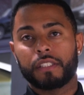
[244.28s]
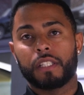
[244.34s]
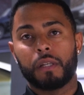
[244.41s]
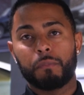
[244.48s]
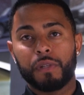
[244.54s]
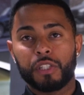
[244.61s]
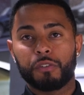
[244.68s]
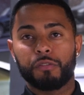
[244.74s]
said,
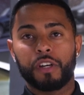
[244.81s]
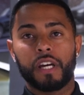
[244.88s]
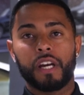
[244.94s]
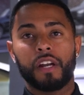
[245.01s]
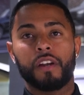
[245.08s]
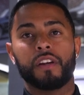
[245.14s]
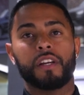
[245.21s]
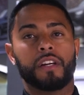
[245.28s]
a
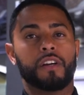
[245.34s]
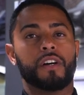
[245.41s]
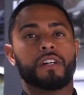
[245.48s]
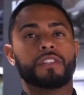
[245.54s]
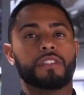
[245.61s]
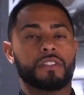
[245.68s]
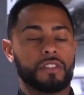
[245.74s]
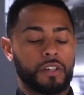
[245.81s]
misfire and
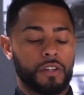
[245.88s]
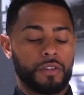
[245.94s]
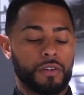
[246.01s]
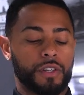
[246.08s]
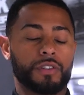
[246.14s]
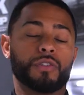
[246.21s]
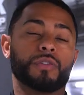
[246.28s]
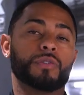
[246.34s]
cause
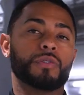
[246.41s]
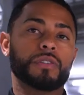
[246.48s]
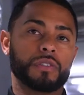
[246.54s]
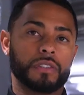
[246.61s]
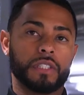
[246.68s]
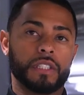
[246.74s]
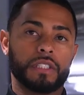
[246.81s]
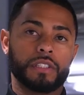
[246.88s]
other issues.
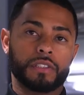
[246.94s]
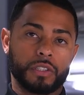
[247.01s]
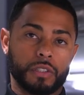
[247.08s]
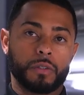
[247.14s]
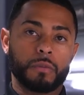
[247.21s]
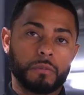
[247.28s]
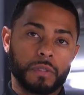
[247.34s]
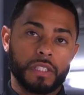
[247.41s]

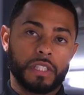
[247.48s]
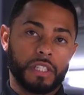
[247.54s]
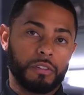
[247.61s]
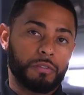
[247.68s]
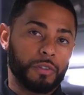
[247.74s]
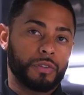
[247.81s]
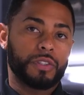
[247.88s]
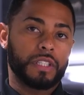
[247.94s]
So
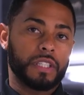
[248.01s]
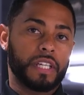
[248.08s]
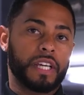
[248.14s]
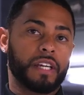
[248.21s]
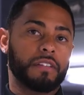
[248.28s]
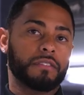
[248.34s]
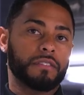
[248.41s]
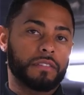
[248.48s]
if you see
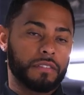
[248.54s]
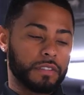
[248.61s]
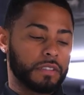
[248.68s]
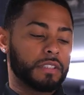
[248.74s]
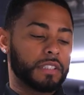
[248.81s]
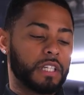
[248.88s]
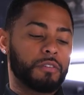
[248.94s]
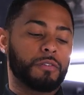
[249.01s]
that,
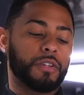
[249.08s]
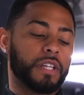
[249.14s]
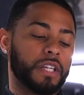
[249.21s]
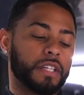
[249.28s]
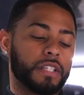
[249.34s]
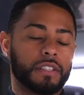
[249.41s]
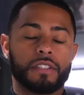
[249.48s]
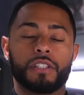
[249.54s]

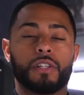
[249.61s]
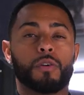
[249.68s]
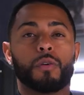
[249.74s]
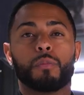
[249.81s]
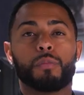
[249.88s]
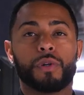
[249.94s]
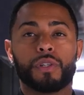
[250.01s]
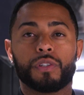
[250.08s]
definitely consider
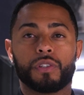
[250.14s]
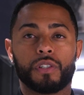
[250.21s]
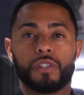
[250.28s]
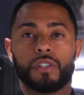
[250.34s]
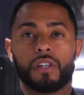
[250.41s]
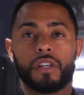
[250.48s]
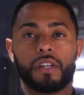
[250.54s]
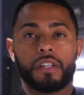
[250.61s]
replacing
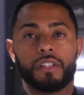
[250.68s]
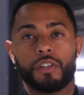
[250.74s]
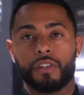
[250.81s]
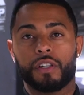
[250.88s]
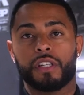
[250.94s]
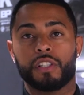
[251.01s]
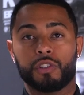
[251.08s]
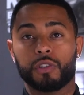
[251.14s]
your
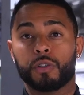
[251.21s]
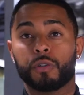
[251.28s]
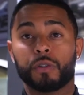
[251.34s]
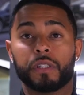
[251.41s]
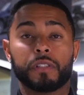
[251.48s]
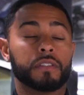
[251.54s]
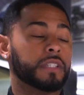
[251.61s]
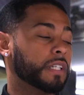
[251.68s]
ignition
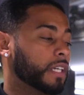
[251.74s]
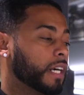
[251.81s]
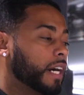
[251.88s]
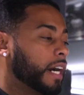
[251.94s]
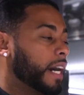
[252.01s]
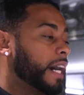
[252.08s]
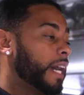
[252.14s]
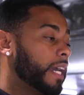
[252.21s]
coil.
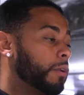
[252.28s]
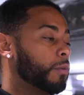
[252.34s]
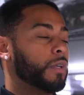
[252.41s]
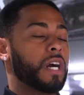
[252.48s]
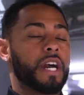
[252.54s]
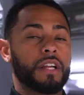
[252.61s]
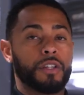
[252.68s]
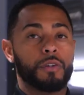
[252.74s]
I would
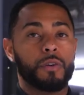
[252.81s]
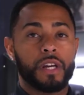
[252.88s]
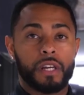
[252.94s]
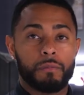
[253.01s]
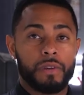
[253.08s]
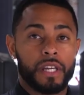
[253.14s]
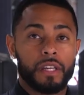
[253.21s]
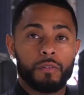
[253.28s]
highly
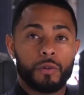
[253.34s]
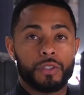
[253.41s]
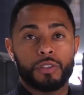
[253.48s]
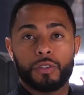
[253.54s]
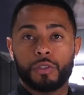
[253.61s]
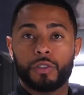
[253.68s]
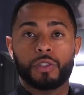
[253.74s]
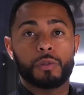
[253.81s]
recommend when you
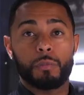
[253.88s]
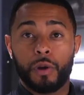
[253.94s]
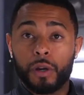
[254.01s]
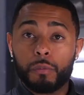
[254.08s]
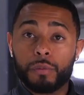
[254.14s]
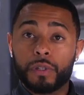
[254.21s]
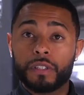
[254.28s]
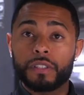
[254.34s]
do your
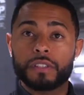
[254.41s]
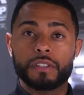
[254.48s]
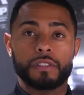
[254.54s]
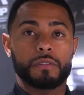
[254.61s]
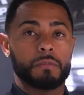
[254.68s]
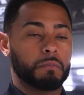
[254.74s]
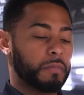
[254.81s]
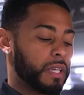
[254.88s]
spark
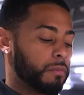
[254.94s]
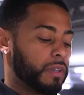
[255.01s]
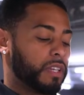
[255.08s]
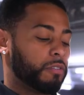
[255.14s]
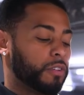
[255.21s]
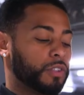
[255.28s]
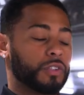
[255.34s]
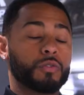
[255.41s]
plugs, maybe
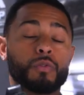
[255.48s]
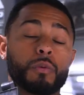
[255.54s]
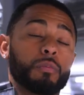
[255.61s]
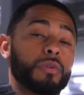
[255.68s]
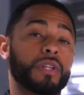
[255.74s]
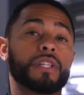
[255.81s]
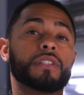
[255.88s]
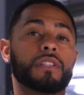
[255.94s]
even just
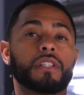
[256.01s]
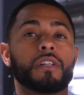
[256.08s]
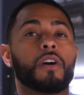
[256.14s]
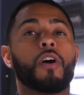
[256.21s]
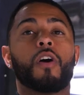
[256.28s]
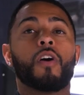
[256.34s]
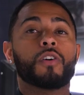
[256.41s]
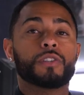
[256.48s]
replacing
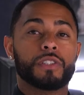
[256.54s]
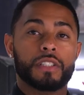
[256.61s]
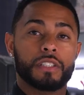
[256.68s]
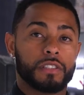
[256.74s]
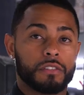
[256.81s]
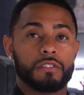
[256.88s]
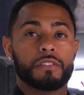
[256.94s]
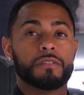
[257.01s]
all
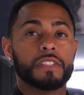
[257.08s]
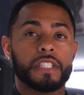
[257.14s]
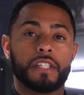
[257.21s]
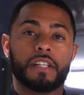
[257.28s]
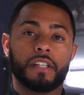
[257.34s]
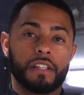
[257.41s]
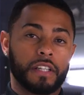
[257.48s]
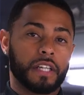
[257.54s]
6 of them.
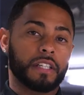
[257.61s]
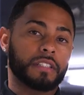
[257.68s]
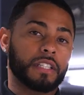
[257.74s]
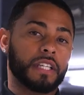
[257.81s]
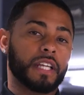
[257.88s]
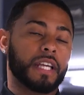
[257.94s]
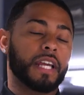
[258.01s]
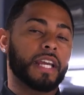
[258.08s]
Like I
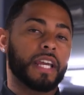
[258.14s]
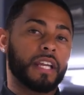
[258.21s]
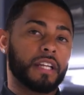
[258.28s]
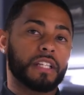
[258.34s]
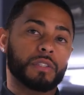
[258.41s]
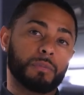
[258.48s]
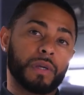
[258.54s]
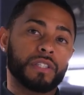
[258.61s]
said, it can get
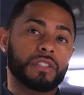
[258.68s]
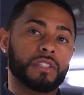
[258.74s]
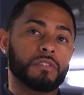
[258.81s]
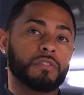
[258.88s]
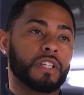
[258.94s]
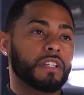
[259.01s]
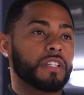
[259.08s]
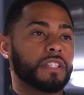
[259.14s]

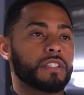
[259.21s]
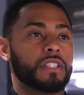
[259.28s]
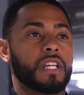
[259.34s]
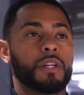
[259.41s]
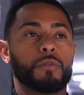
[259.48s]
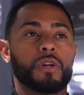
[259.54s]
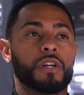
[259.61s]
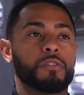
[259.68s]
expensive. They list
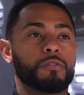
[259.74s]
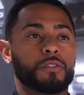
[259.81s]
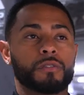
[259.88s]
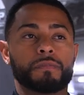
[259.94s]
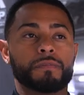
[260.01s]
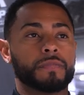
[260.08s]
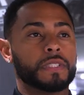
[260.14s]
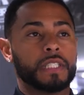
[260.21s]
anywhere
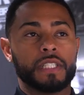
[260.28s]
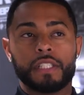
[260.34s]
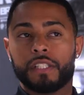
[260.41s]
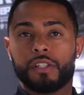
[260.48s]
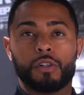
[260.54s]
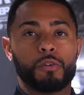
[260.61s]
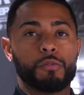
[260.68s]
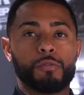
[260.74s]
from
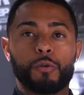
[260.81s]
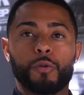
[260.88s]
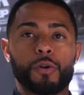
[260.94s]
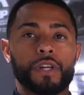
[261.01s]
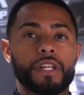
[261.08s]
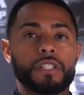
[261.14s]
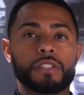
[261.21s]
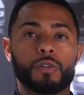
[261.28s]

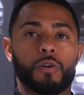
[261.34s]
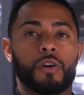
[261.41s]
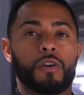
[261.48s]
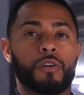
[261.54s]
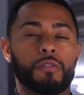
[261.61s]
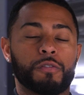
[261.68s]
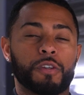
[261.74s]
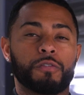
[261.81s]
$40 to
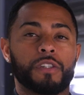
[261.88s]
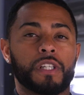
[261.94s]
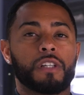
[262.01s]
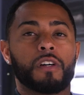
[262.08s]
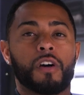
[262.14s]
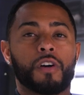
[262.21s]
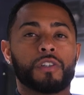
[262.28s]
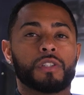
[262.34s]

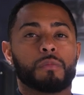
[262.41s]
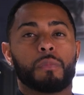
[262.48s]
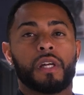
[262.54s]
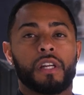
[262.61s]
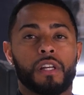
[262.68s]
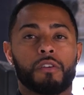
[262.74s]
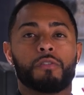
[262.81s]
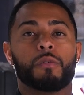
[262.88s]
$115,
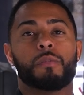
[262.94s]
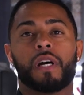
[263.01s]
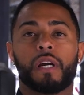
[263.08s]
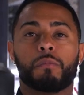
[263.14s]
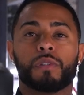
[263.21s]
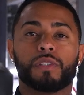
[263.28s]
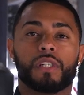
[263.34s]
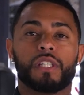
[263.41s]
depending if you buy a
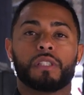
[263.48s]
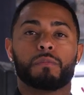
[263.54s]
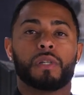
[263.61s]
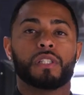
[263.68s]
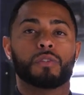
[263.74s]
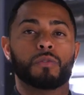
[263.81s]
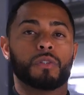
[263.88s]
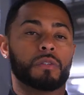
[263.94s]

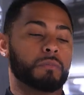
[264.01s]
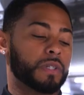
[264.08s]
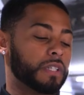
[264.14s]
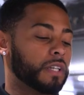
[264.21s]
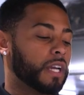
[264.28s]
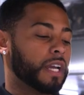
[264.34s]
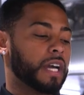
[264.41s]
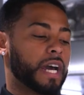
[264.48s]
Mercedes-Benz one. But
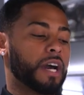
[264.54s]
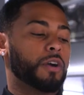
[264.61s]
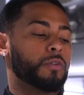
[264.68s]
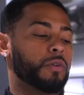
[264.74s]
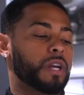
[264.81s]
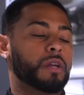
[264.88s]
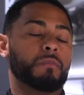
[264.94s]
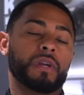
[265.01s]
I would
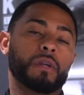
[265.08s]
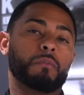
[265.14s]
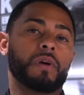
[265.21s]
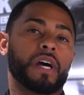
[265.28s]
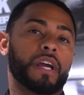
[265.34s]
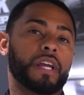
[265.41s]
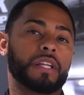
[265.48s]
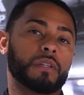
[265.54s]
recommend
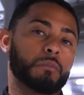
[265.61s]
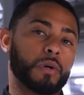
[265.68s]
buying the